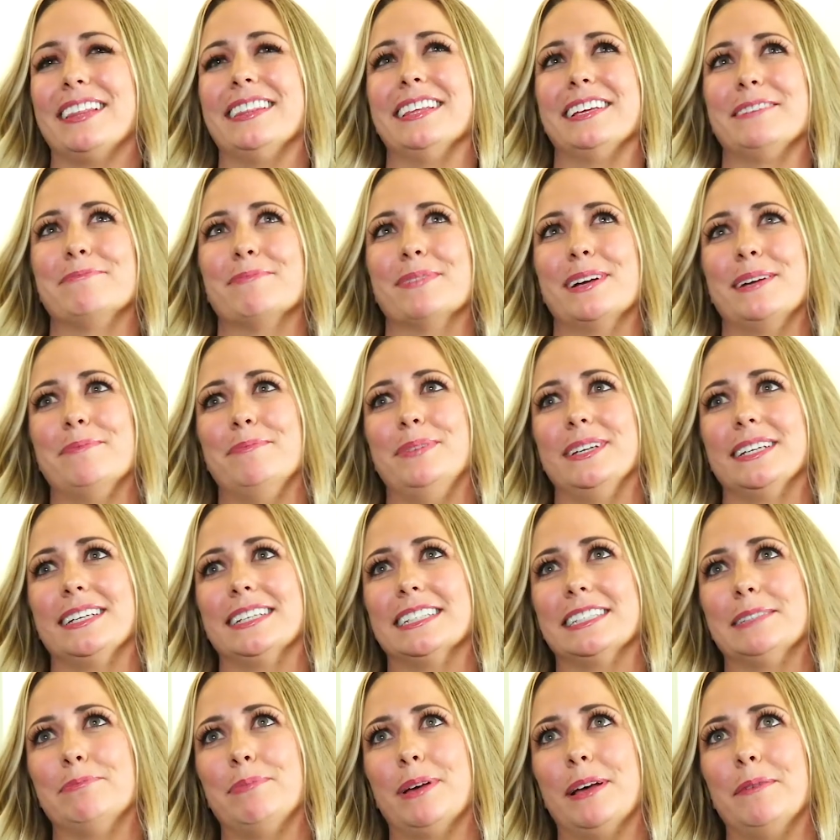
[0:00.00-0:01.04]
I think my
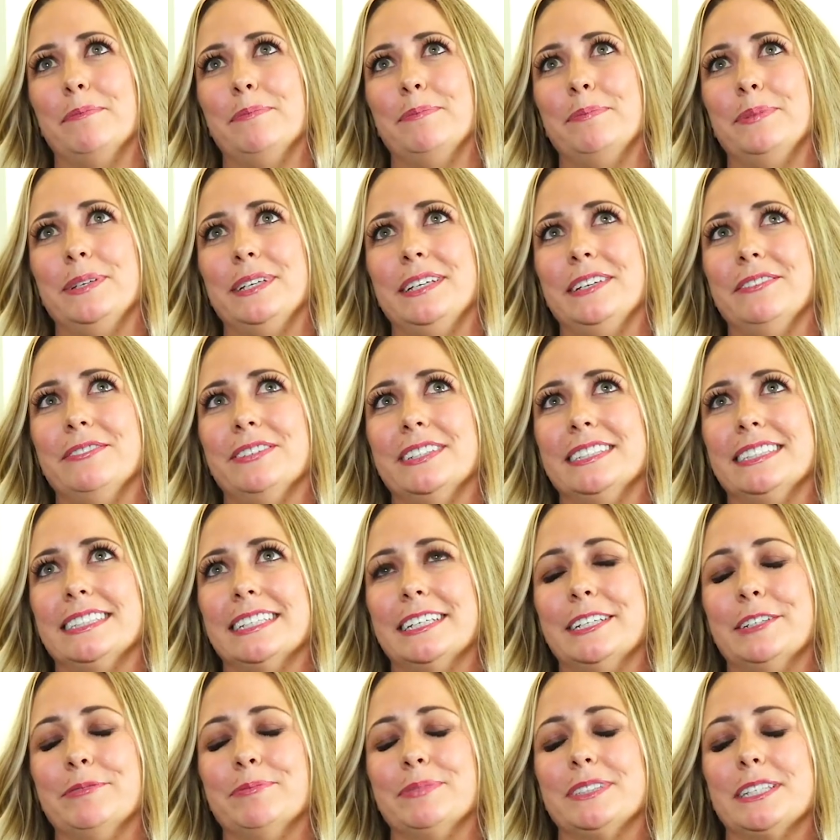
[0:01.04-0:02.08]
biggest pet peeve is
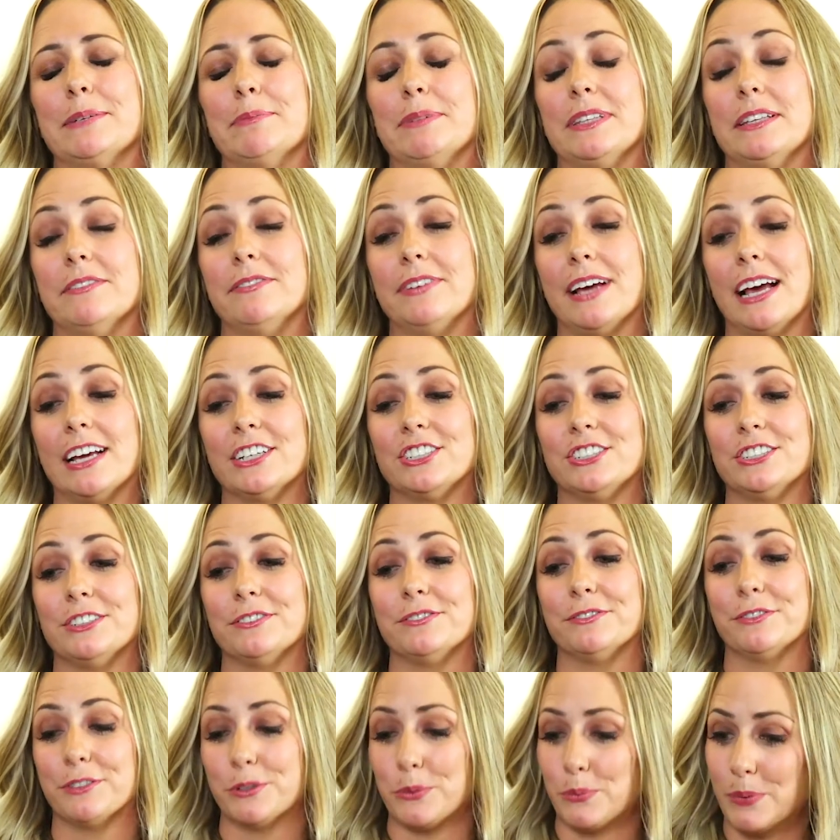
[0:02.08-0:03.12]
some of the
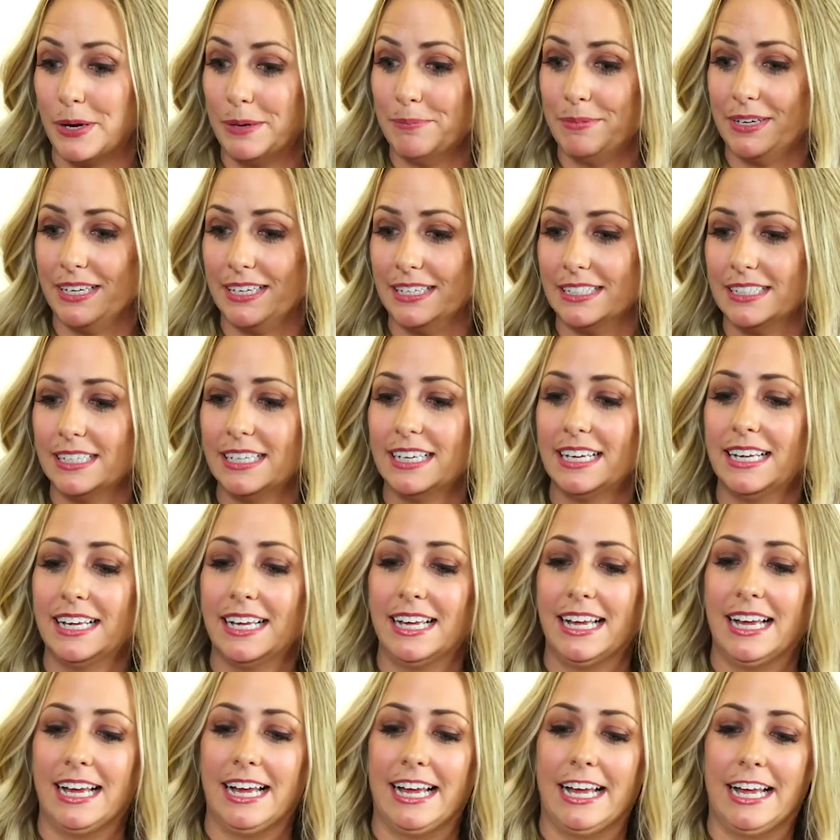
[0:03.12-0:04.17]
fashion for women.
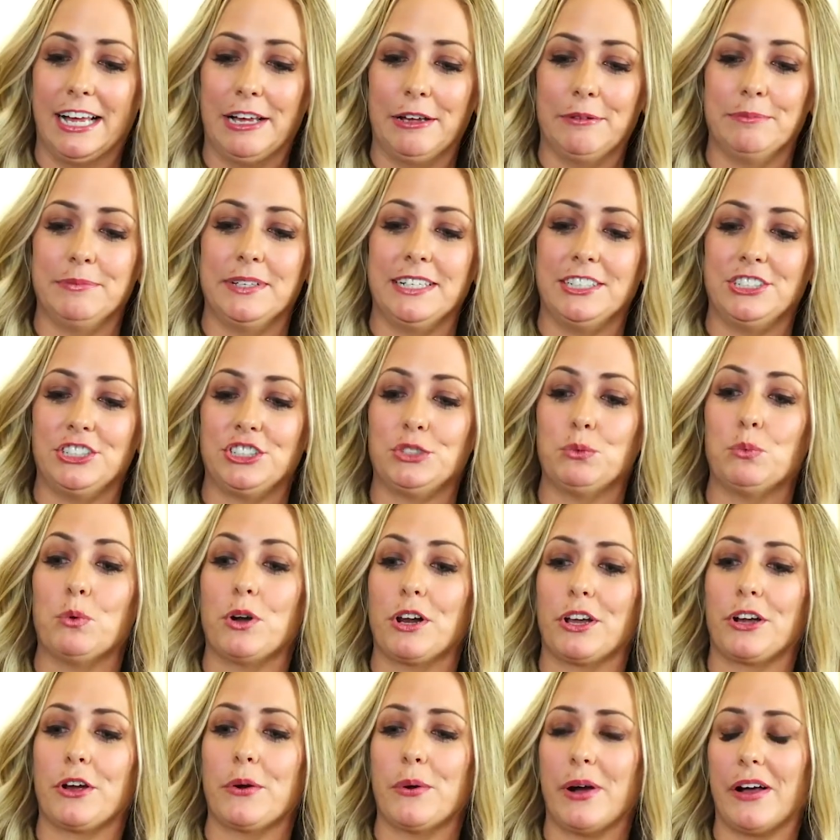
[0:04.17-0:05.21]
They just
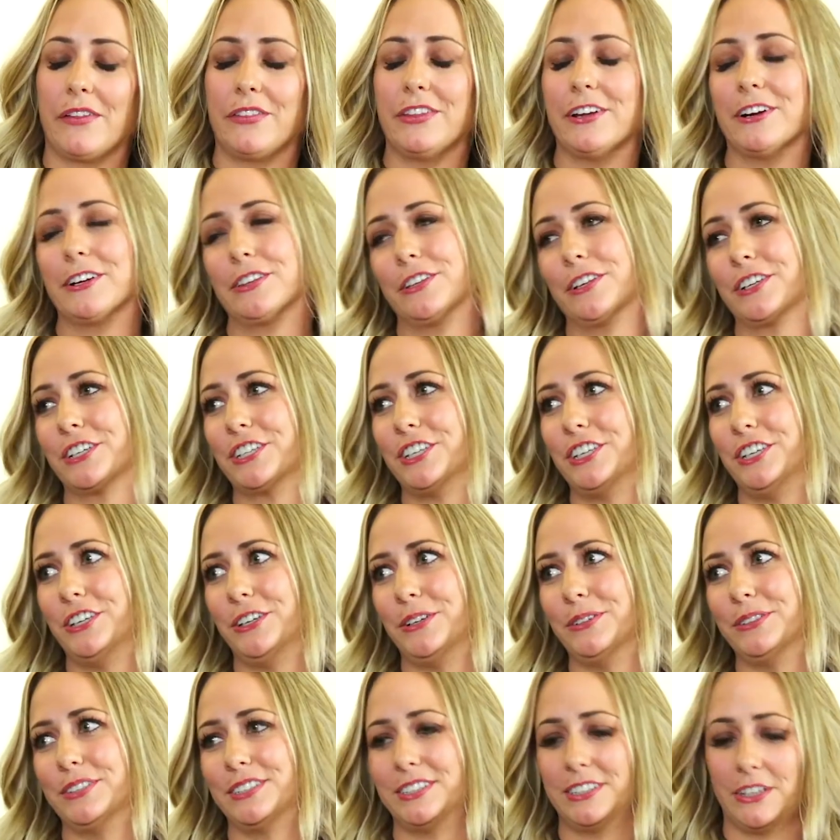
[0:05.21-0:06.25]
want to go out there and look
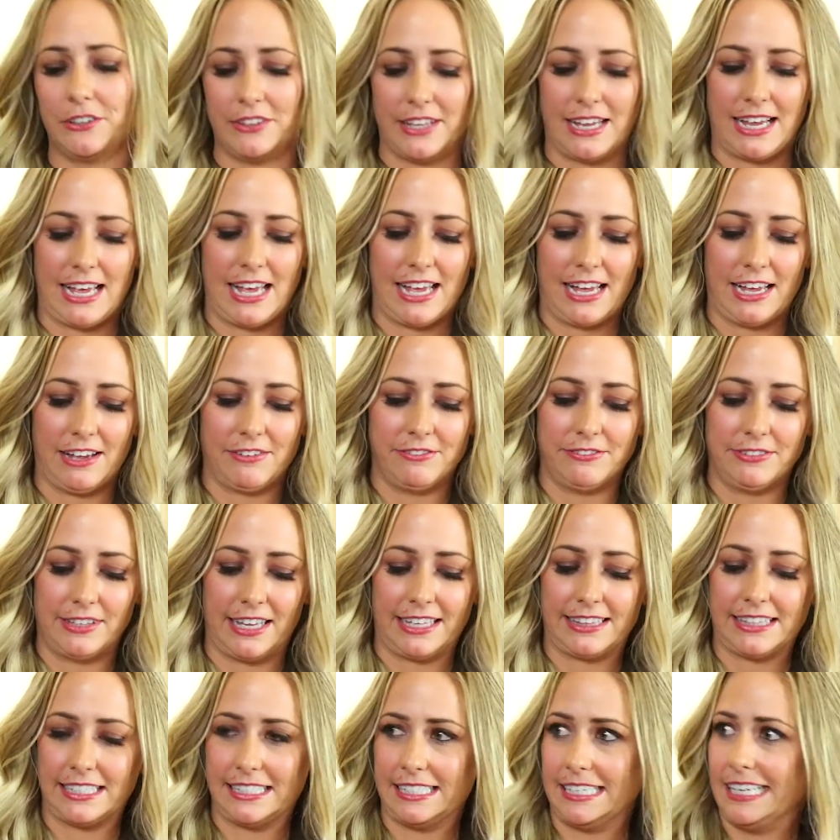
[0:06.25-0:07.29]
cute, so they have
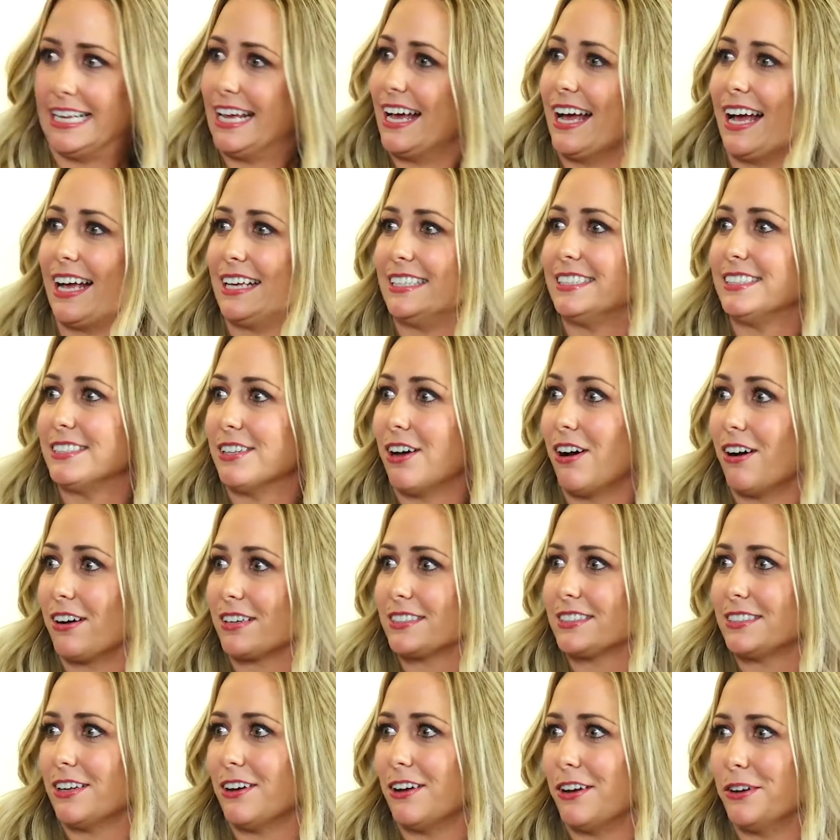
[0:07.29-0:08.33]
like the knee-high
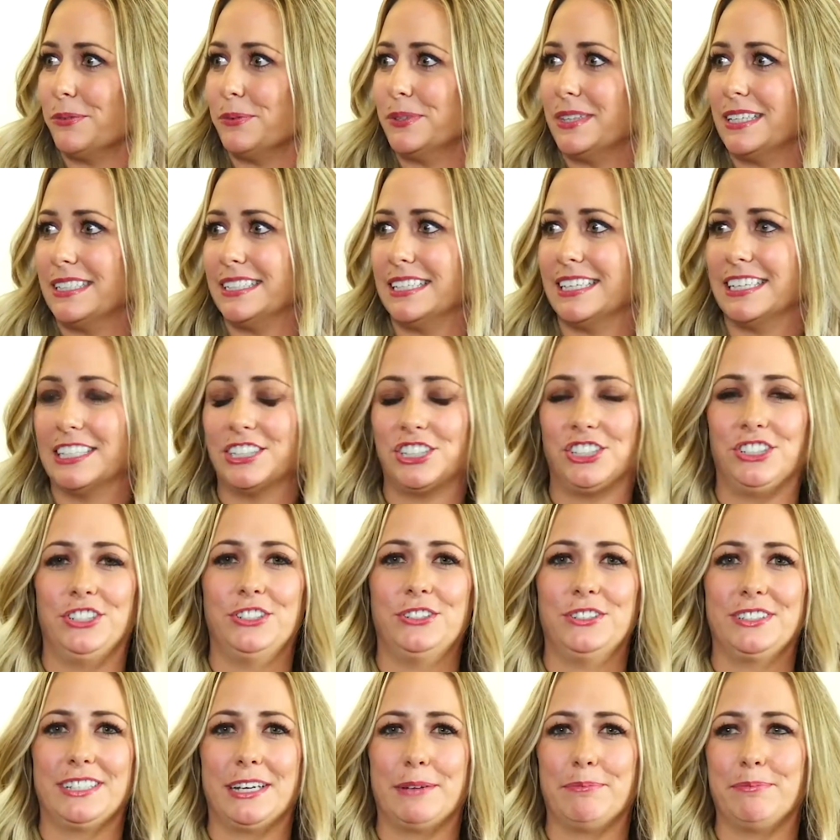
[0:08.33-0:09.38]
socks on with the tennis
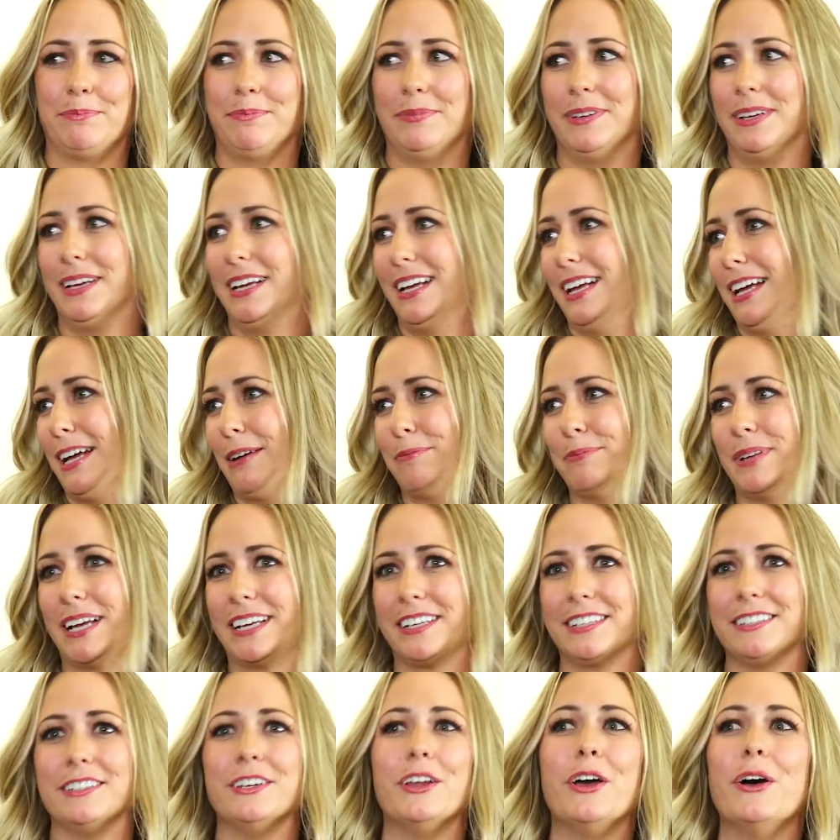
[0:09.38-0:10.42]
shoes. And I'm
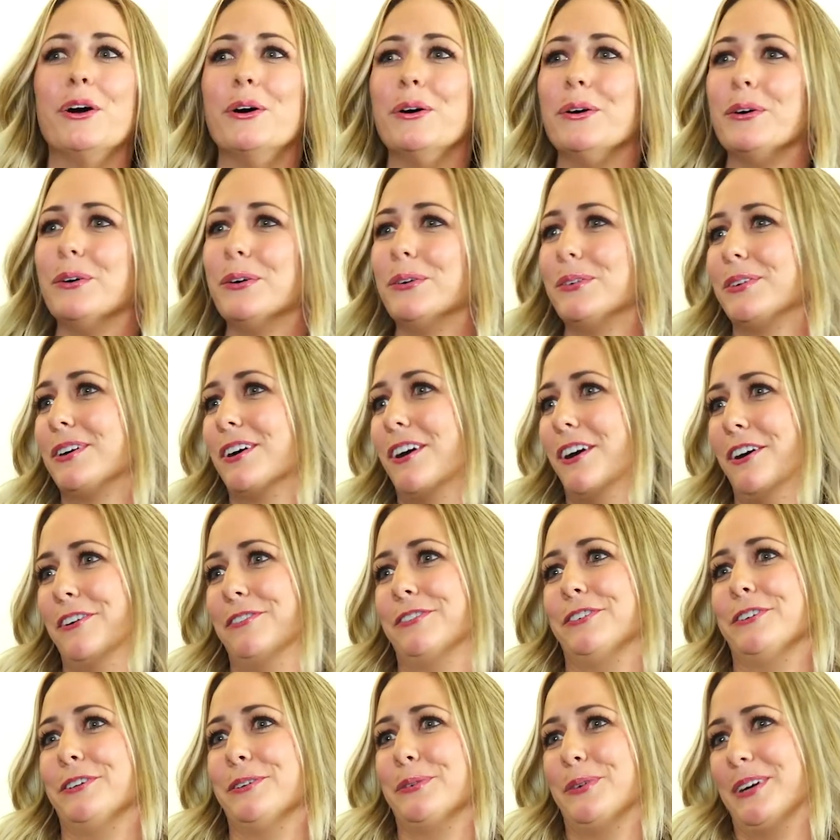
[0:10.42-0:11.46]
like, no
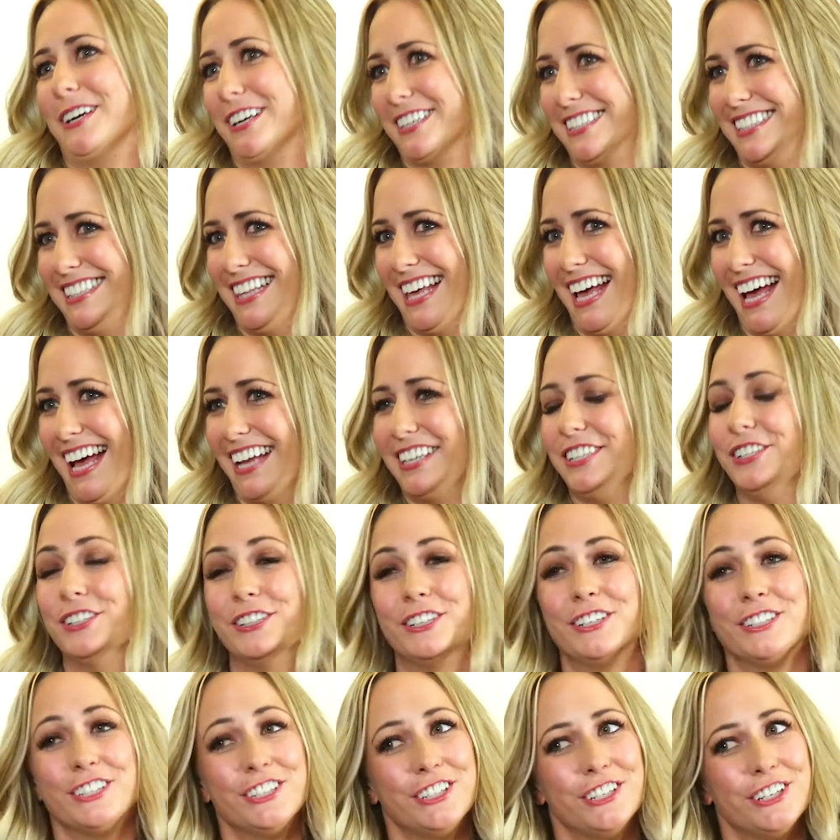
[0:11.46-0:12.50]
golfer wears that. You
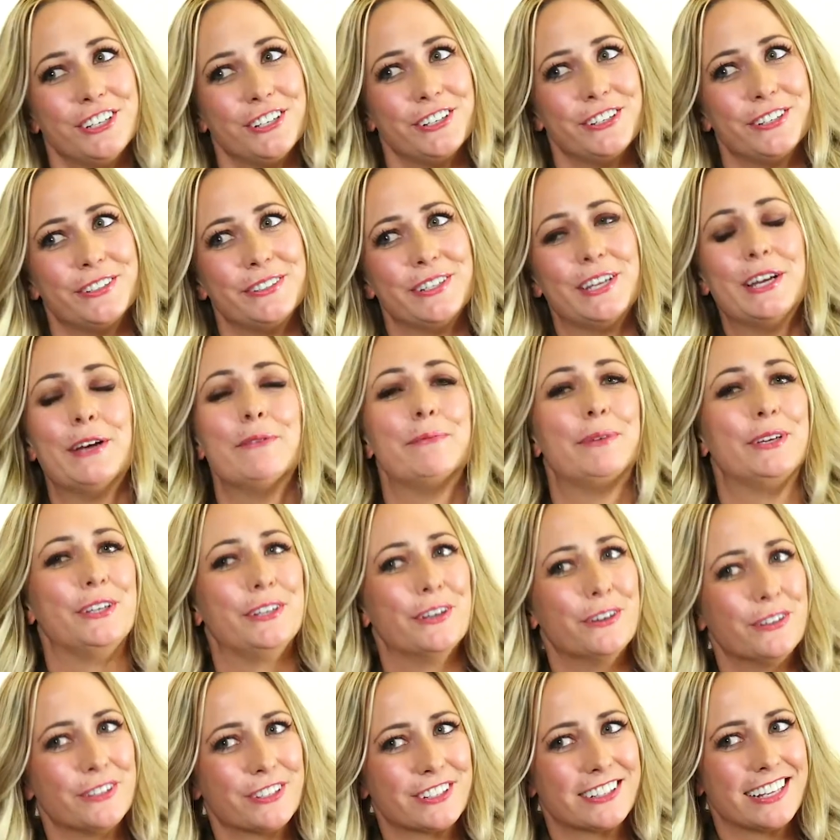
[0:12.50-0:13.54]
look cute, but you
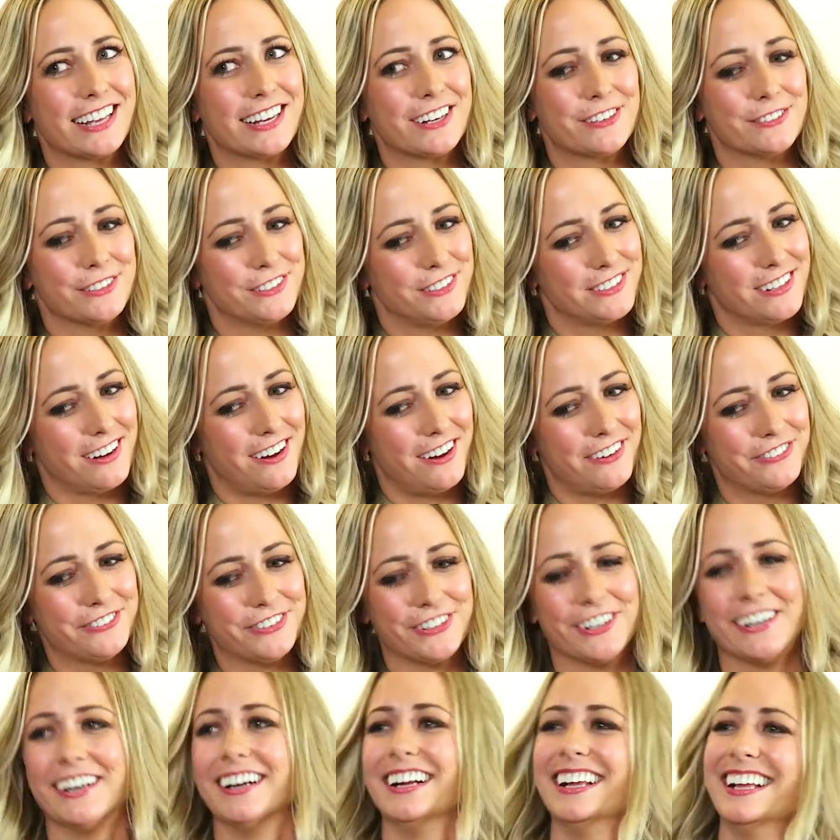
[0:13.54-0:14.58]
don't look like a real
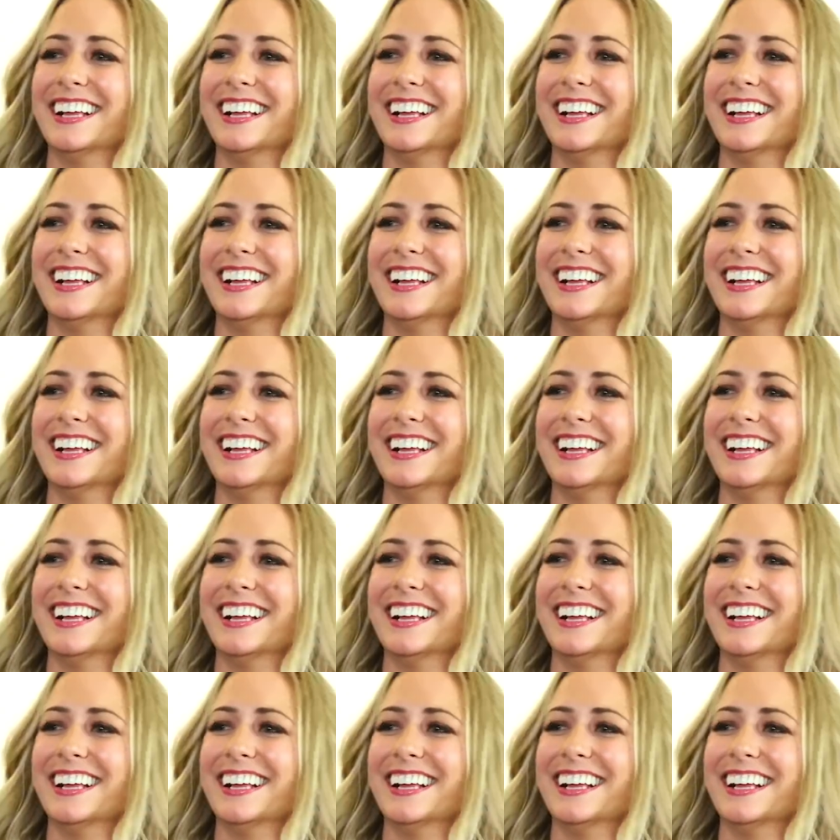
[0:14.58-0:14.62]
golfer.